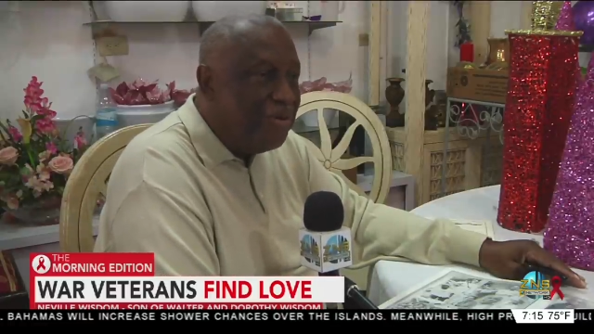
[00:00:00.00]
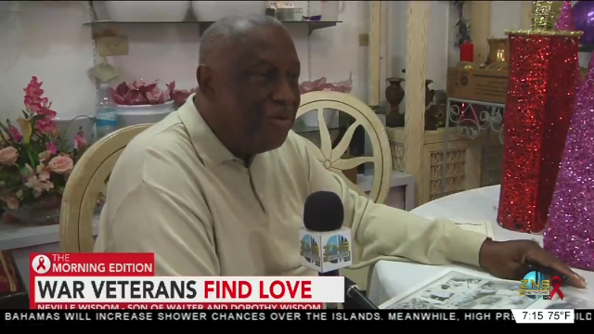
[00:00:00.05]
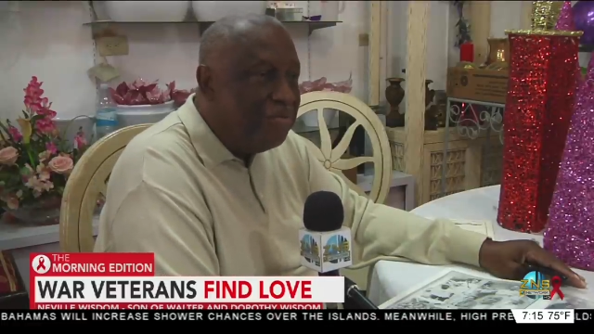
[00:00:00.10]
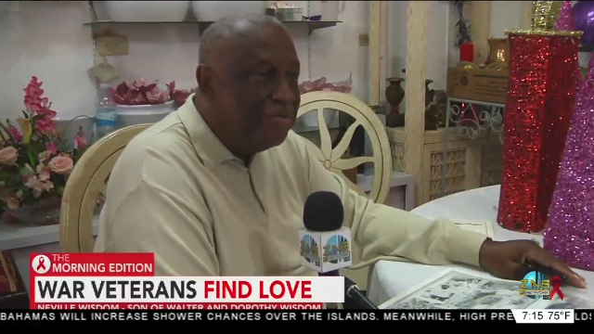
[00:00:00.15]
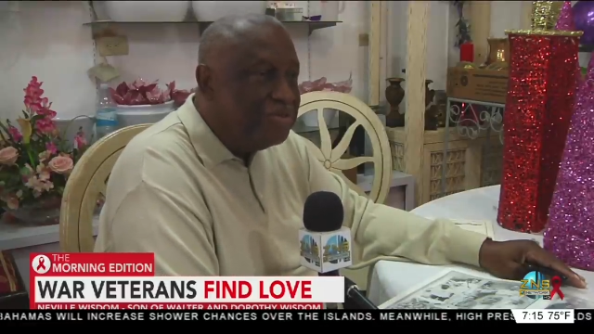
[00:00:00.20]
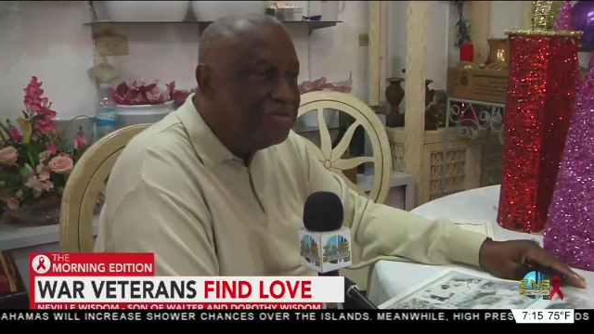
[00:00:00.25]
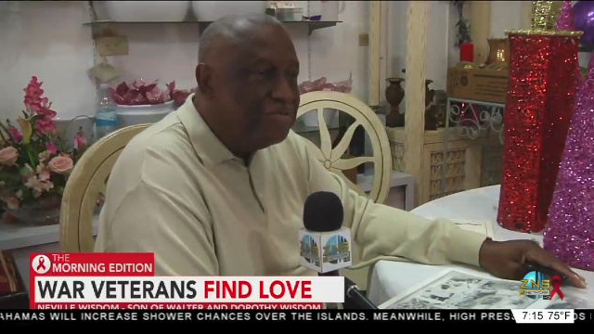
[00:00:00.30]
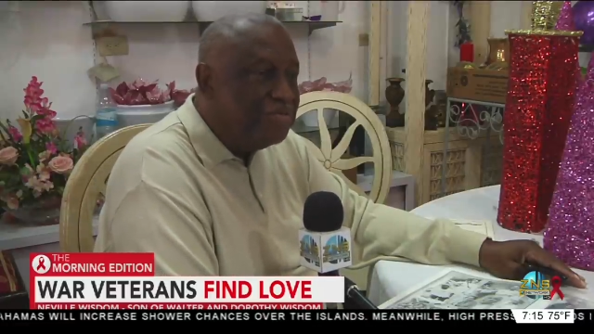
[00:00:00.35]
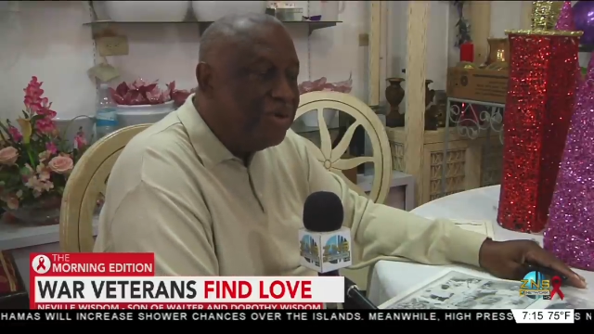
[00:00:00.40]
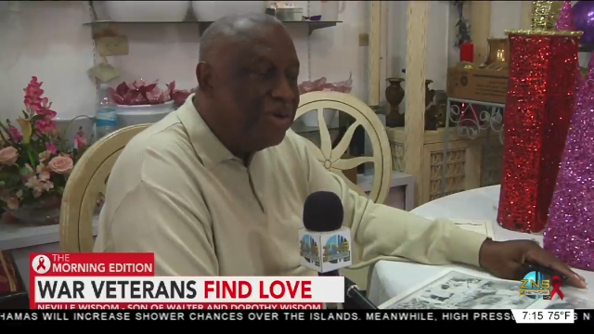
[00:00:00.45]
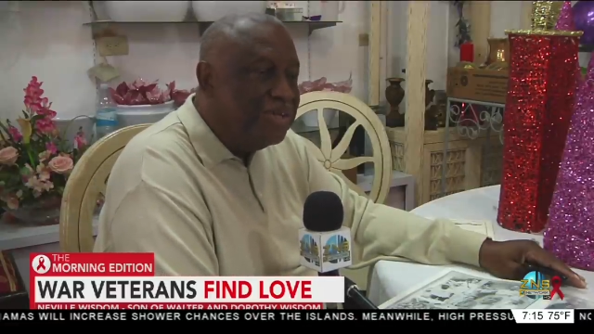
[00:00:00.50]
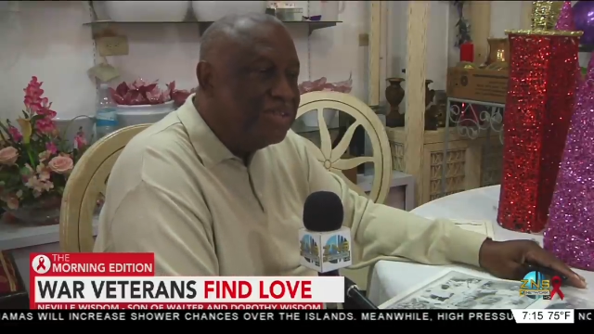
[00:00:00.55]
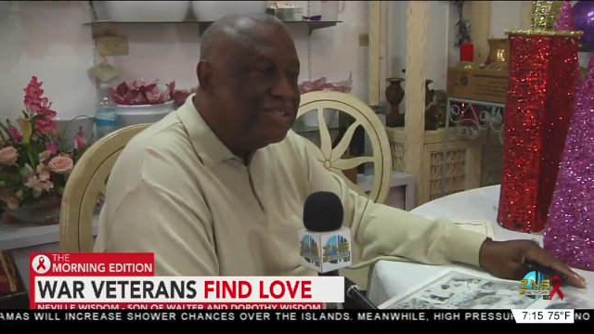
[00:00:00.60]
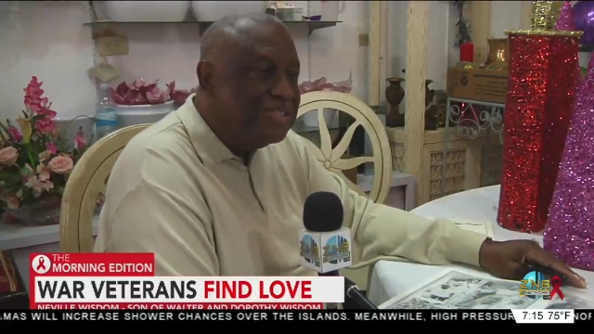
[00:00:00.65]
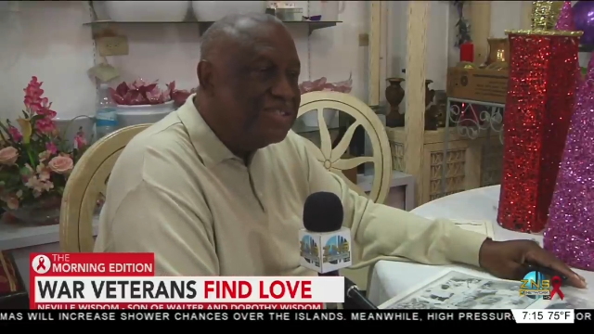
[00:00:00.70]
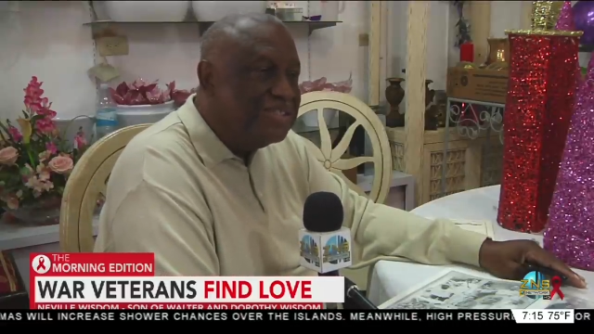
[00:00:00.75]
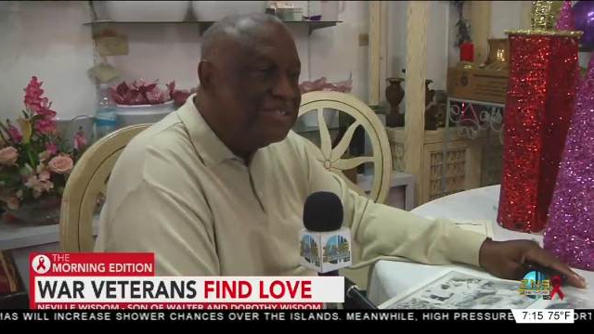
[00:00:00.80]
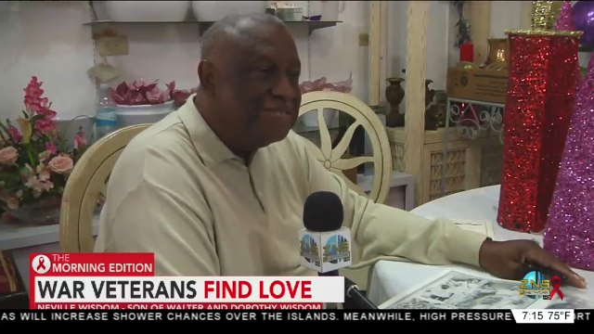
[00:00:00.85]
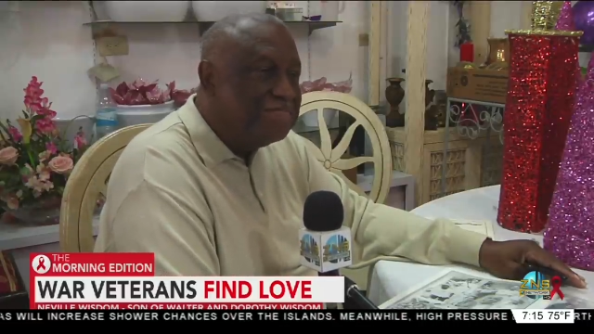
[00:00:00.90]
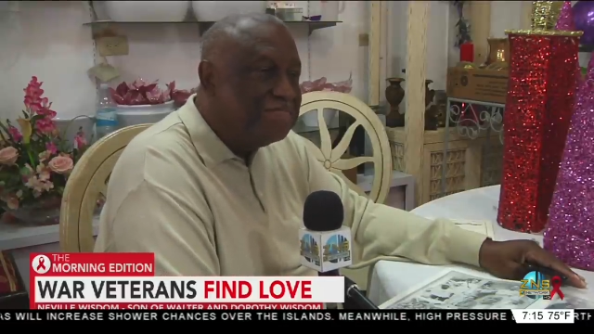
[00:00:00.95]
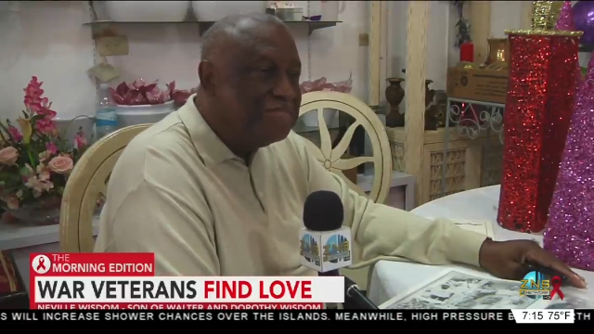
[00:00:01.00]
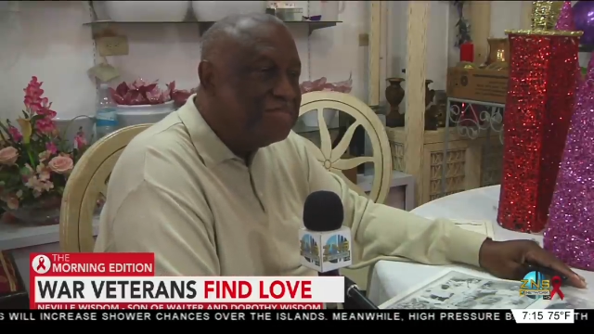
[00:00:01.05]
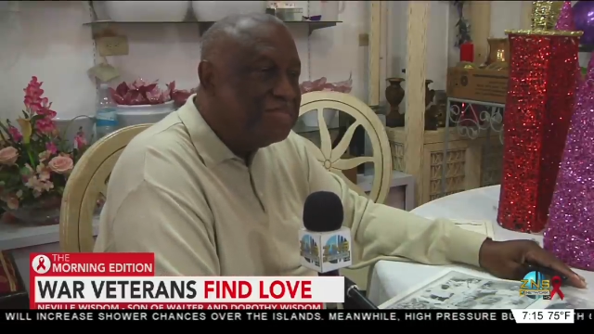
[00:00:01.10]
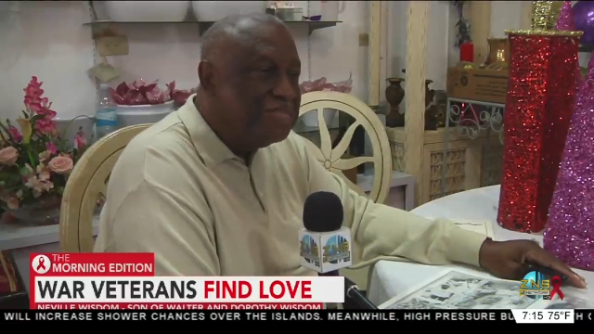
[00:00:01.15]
Roberts, was